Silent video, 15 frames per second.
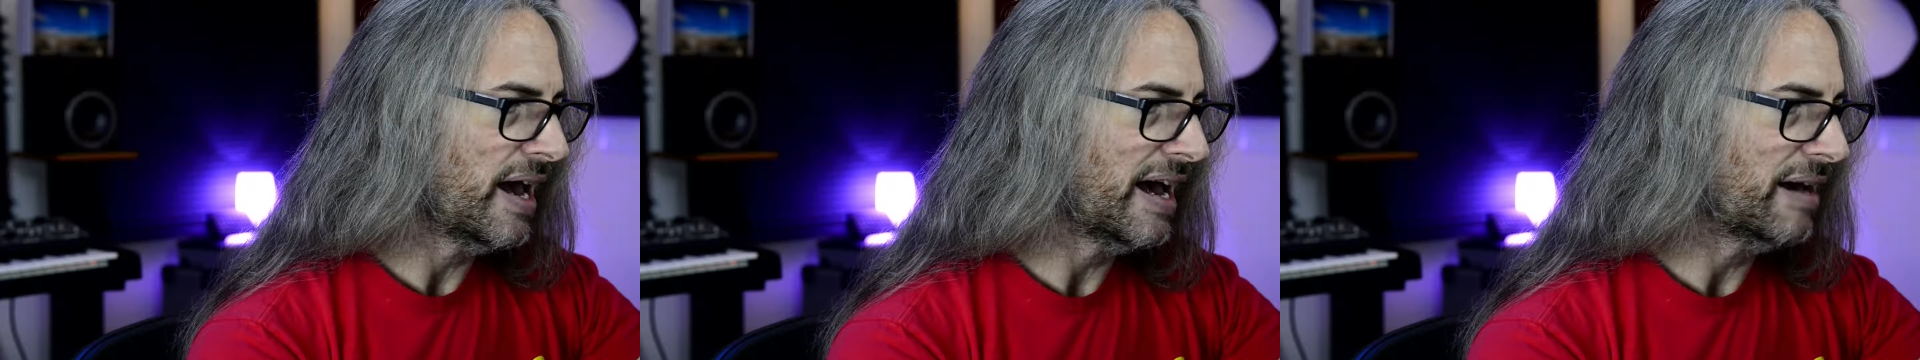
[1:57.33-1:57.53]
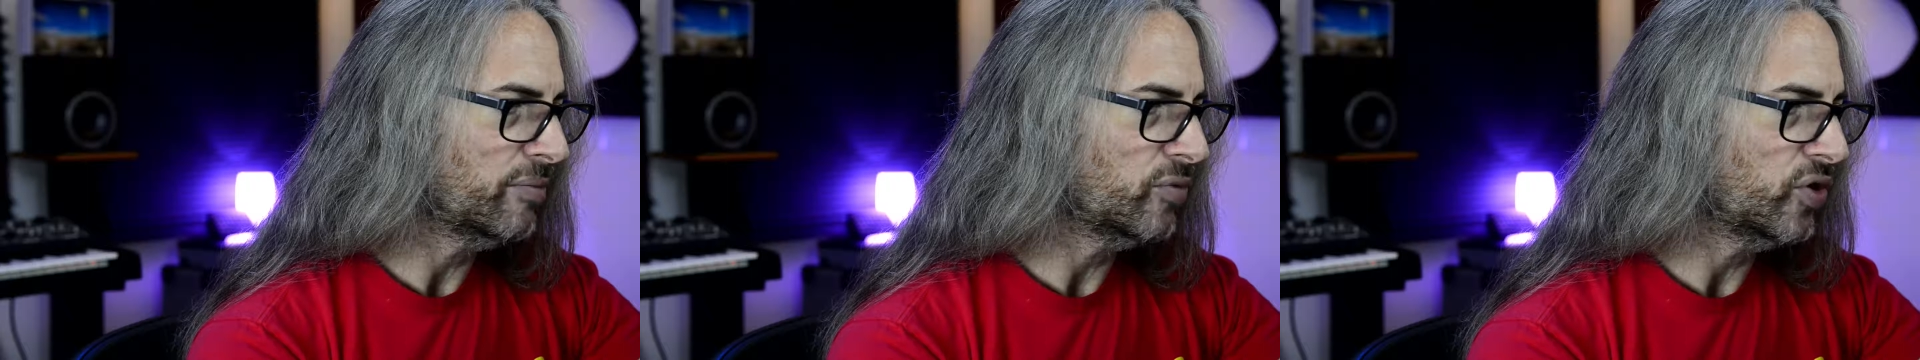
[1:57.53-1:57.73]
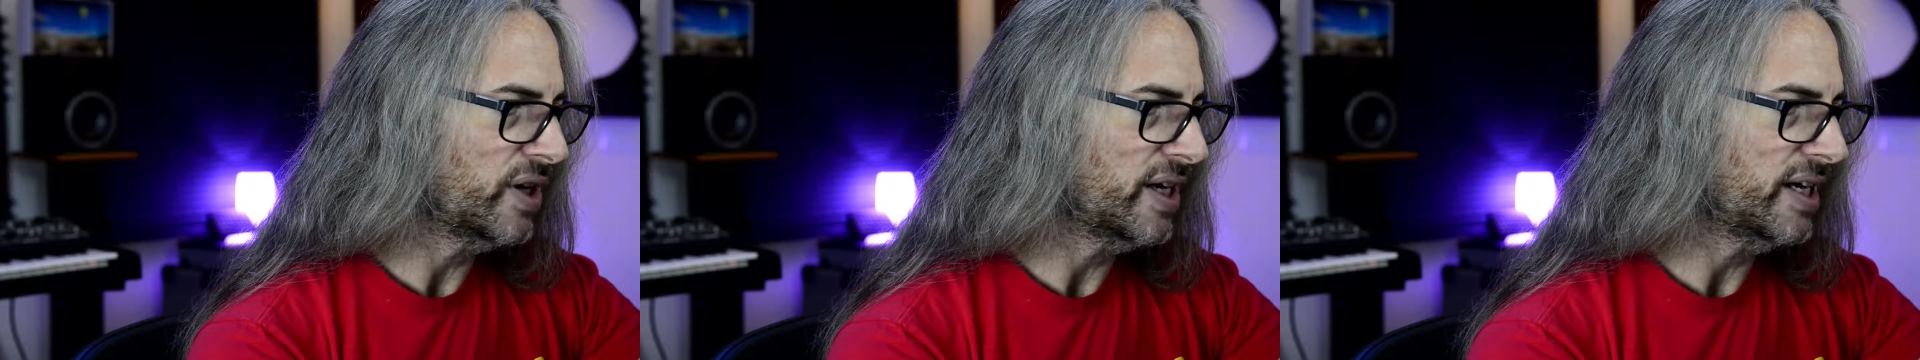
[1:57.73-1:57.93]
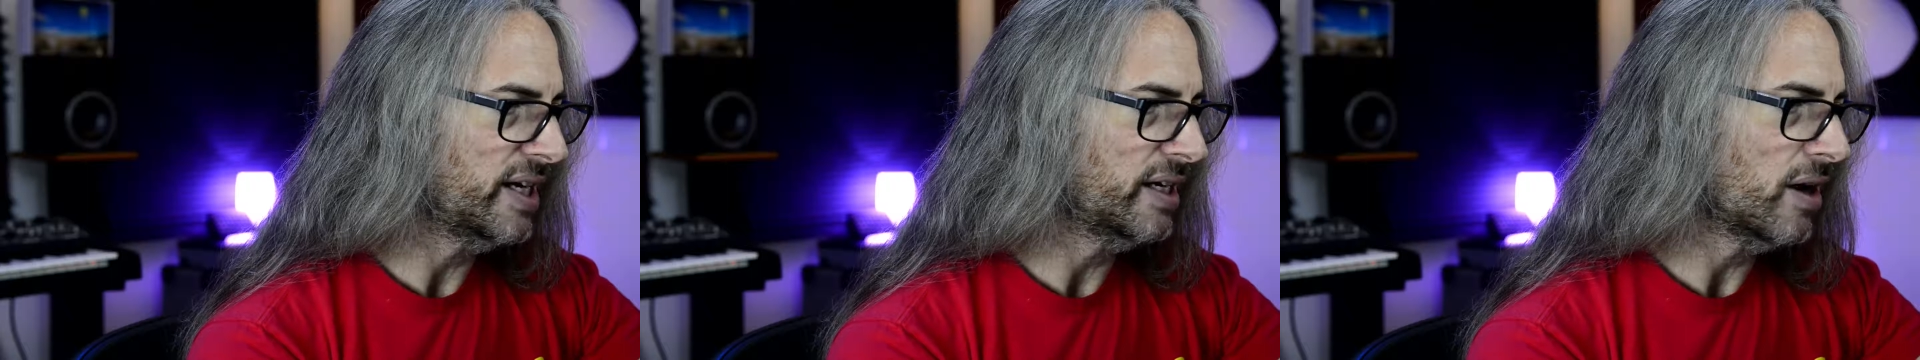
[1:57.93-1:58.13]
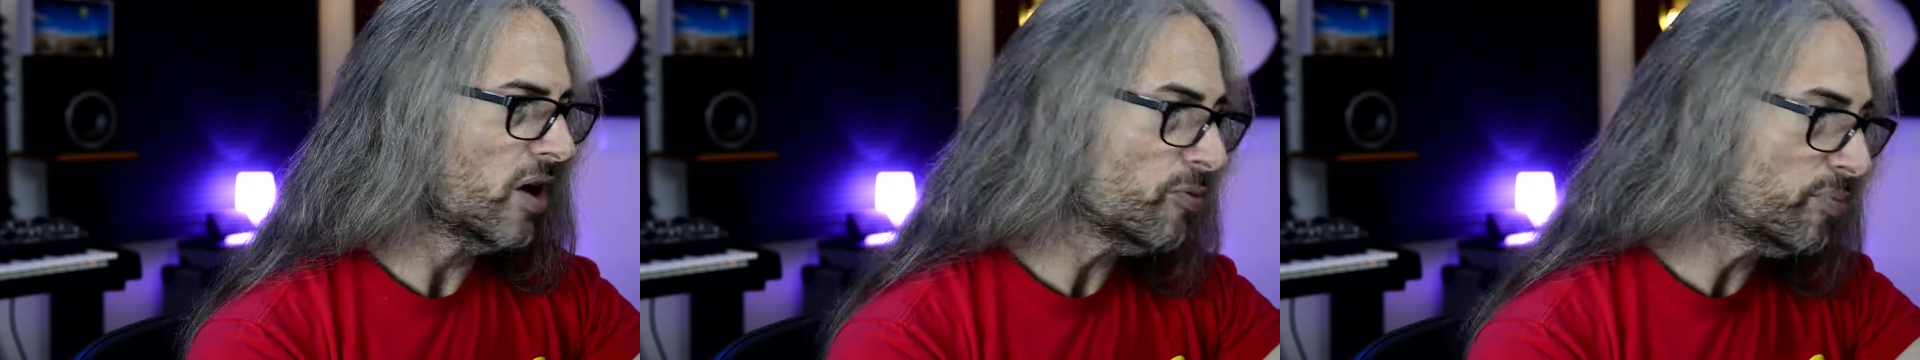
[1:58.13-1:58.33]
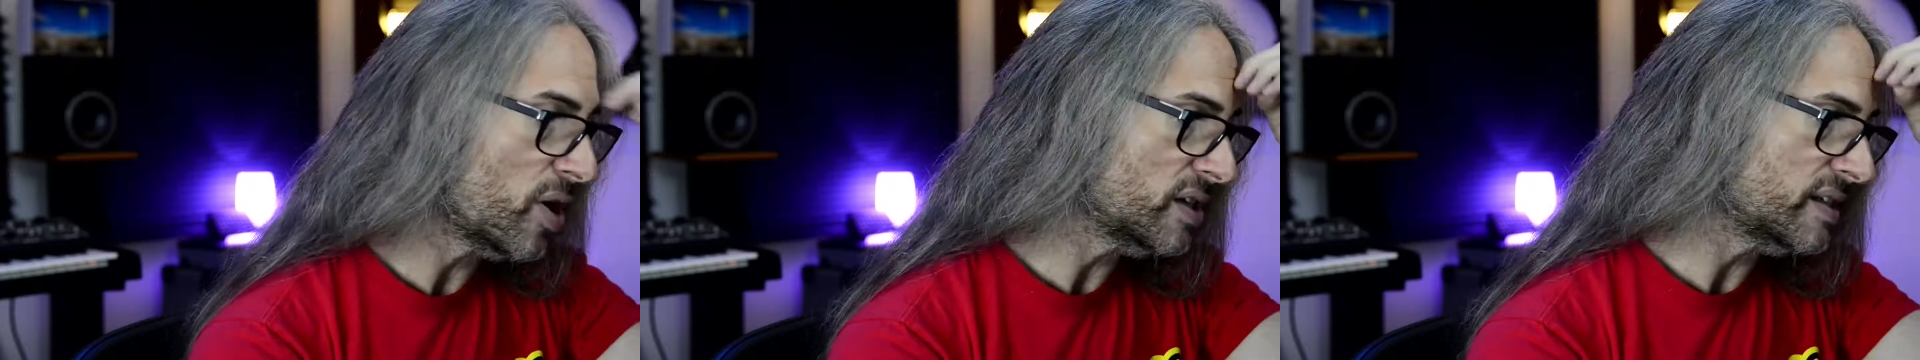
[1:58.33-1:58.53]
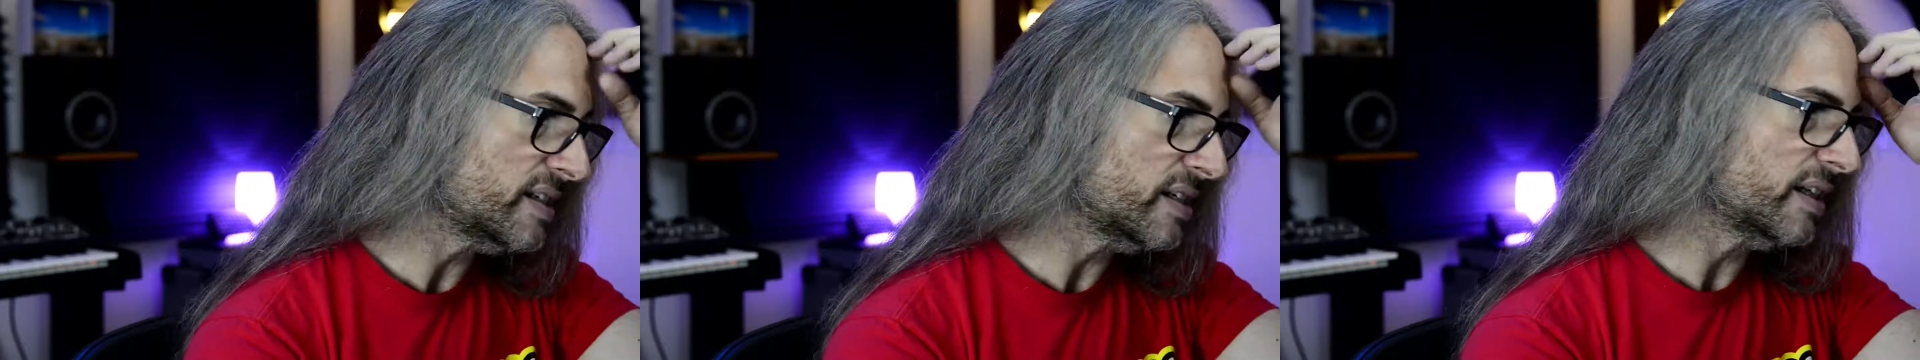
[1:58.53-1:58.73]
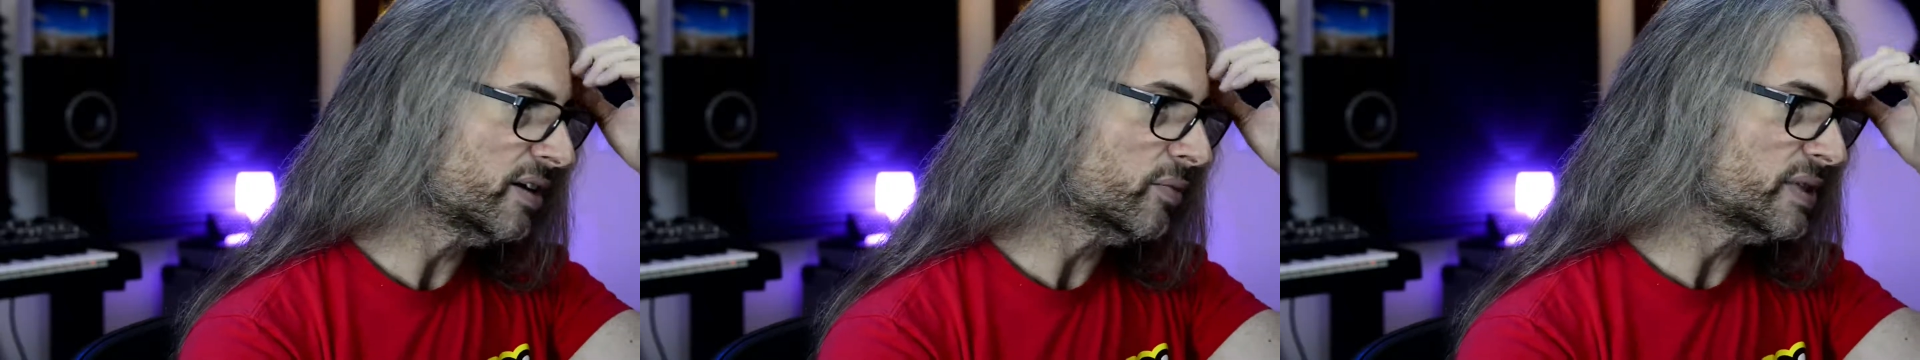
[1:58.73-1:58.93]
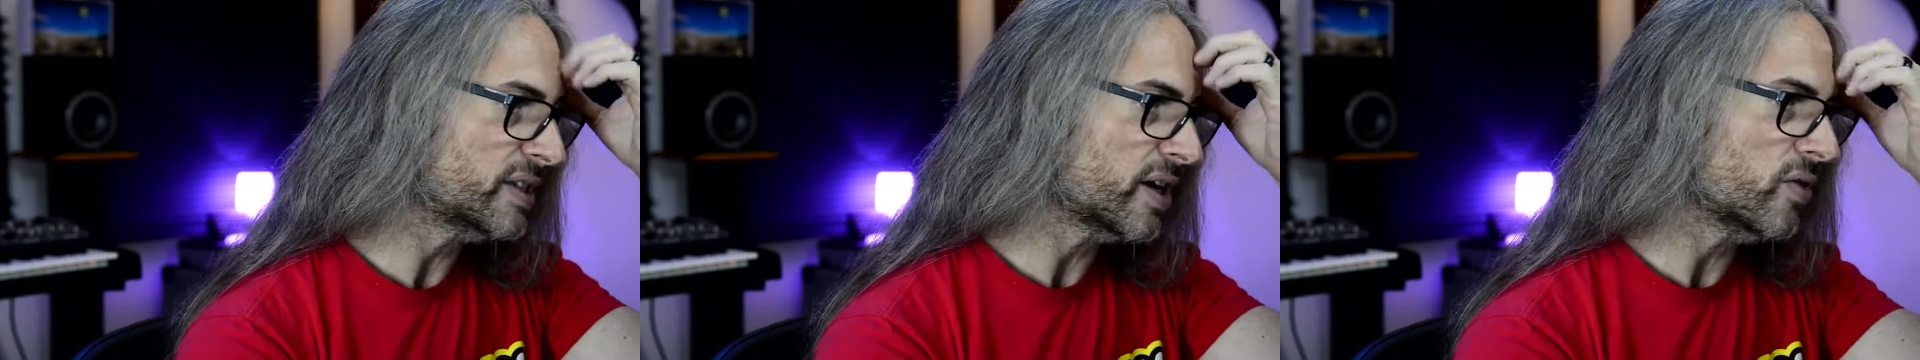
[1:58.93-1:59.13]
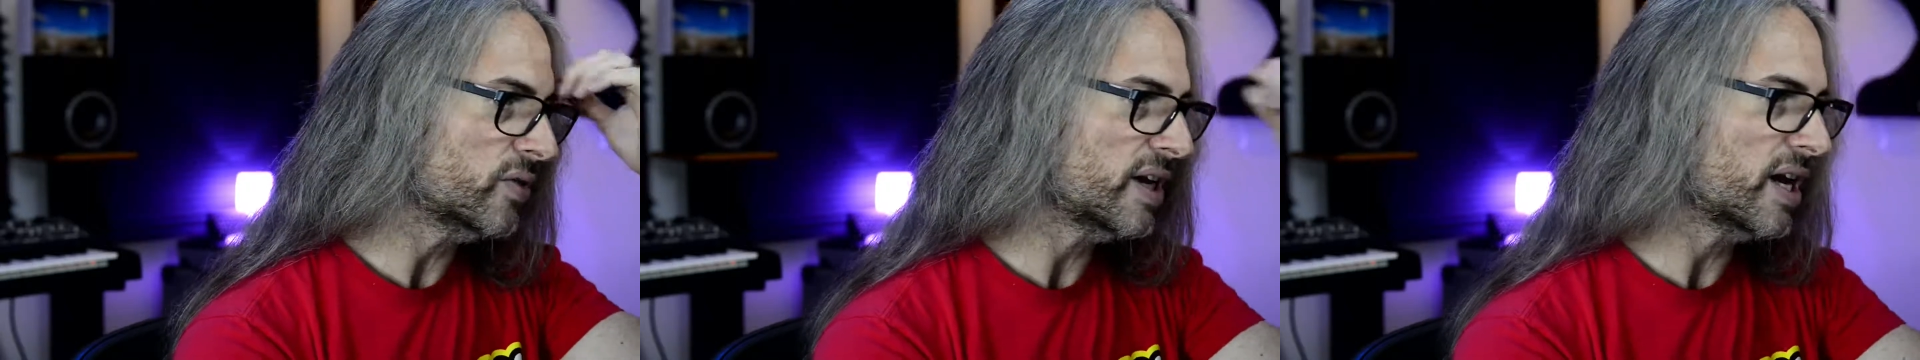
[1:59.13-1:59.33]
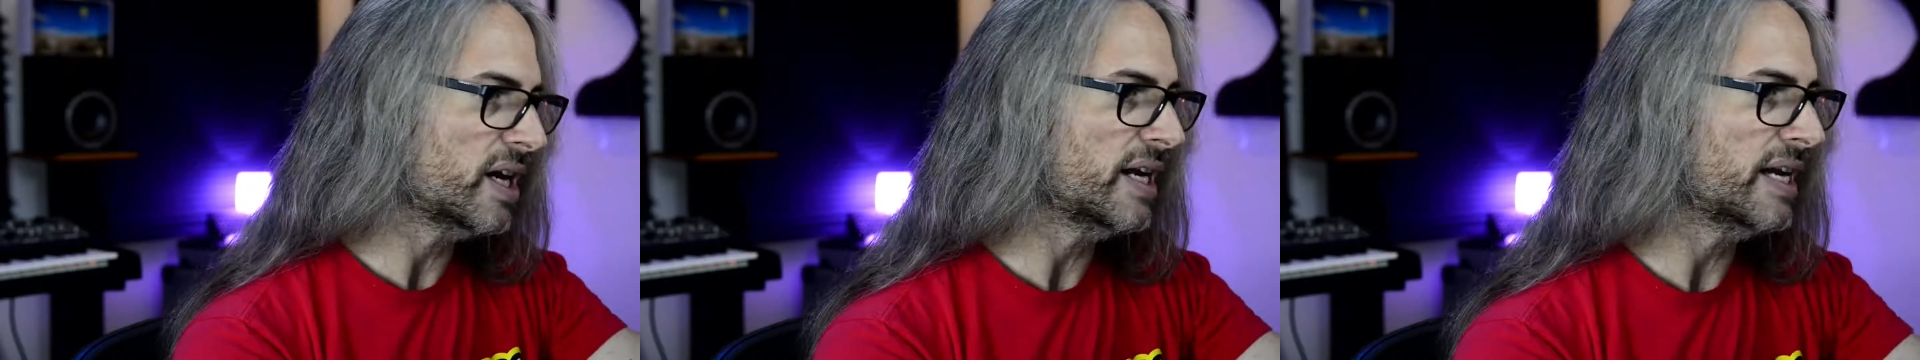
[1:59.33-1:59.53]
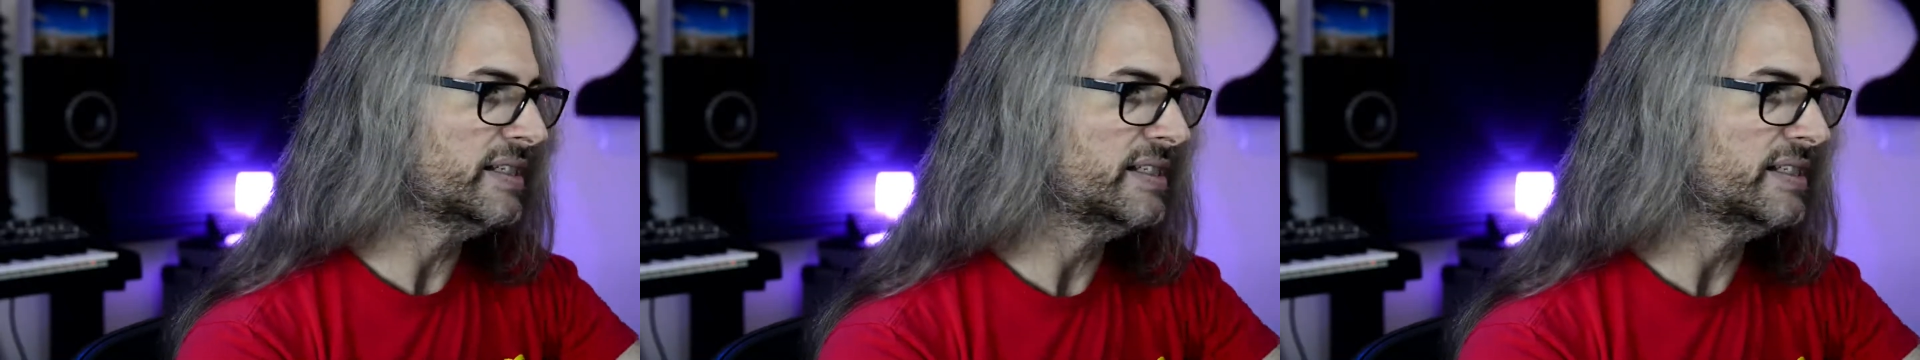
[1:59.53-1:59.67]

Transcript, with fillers: Amri. Oh, Paul's still here. What's going on?